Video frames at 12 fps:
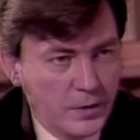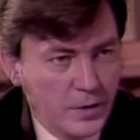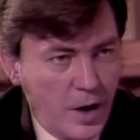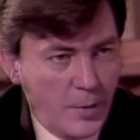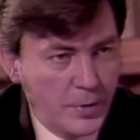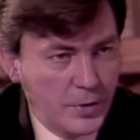
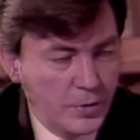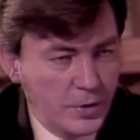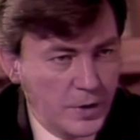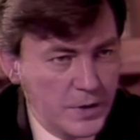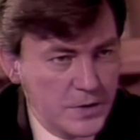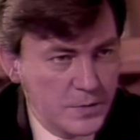
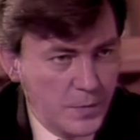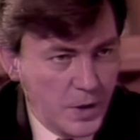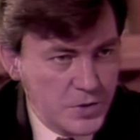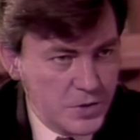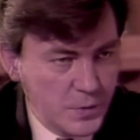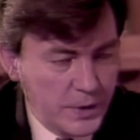opportunities as
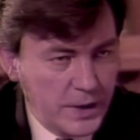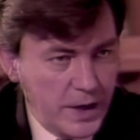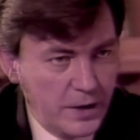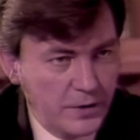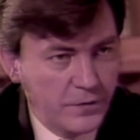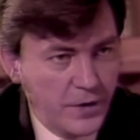much as we
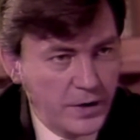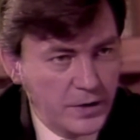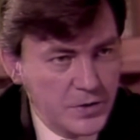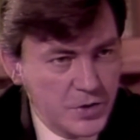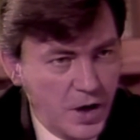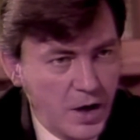can to find
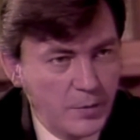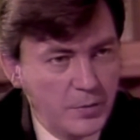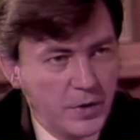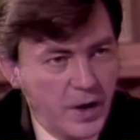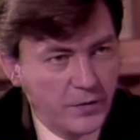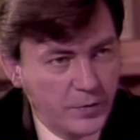a
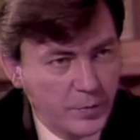job, to have